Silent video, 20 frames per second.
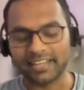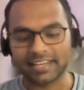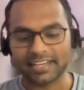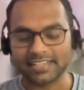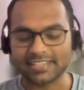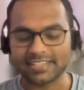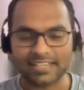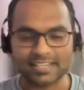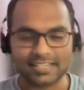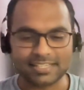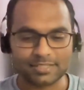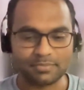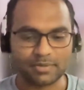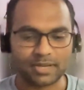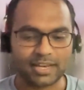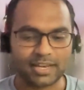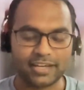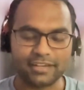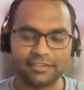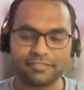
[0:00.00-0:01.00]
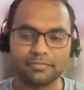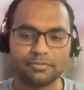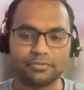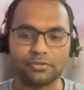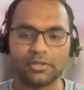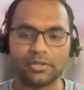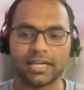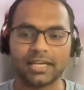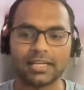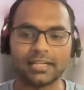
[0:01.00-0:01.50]
any sales in my life
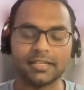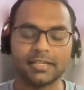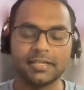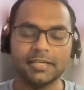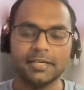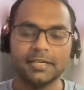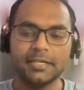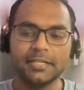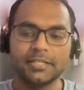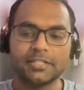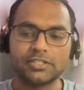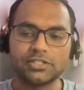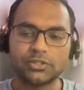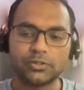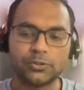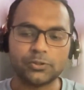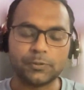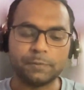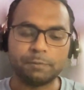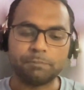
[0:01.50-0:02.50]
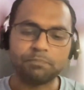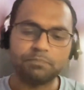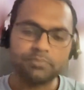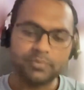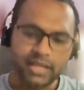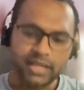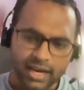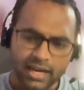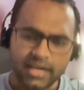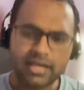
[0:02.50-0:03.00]
before that. So
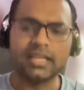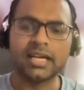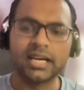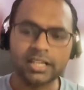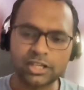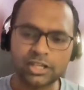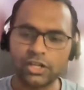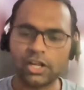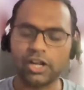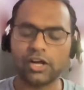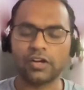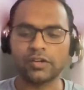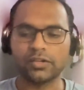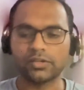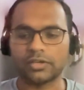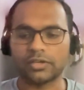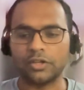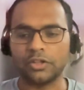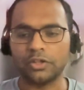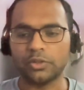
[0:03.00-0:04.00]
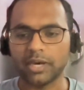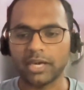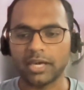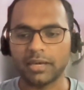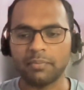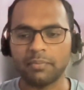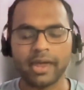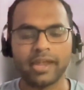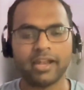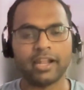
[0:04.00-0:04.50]
yeah, I learned along on the way,
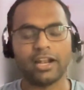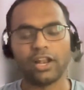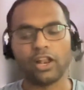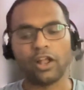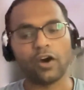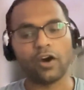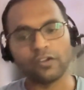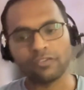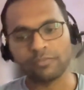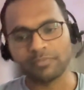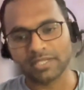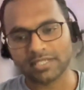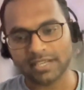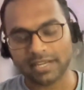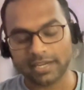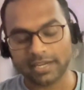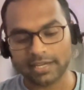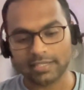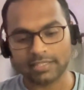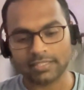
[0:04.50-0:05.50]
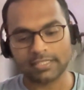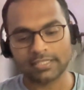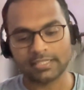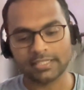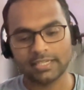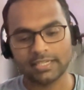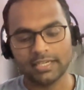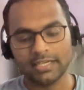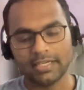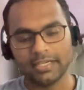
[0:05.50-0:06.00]
made a lot of mistakes.
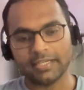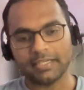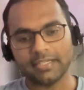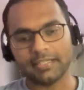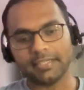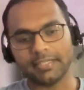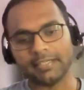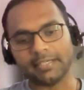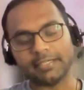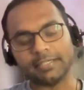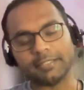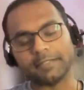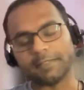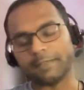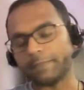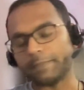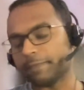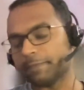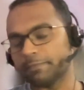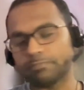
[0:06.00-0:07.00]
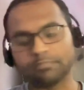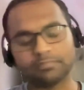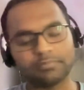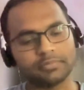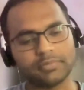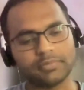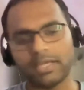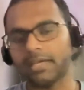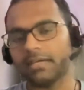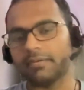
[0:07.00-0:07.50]

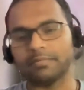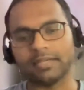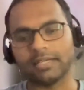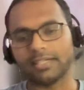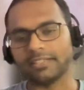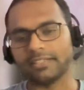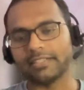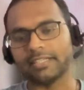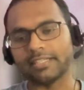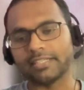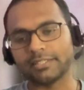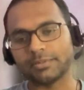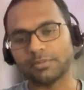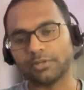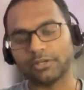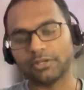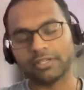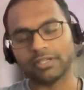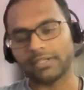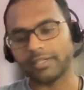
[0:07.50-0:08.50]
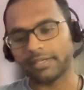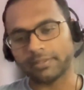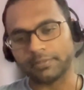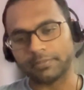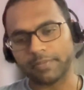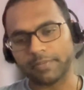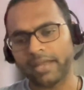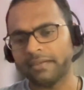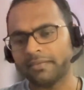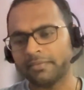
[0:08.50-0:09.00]
That's about it.
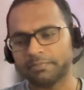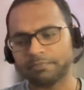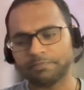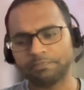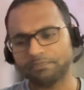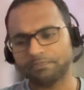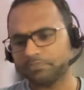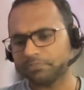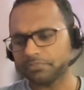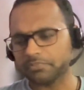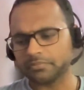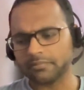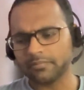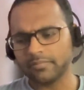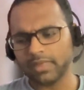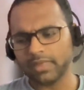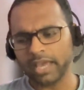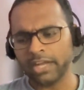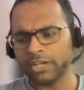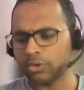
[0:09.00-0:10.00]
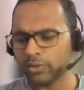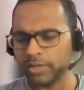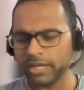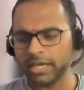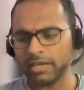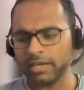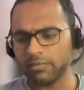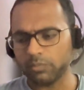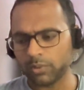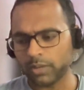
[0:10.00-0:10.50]
And
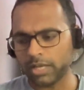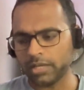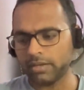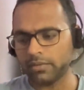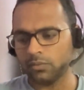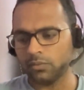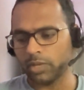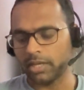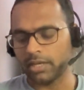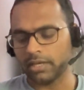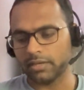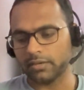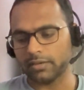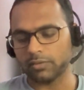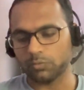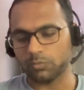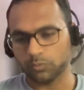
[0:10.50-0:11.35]
today, when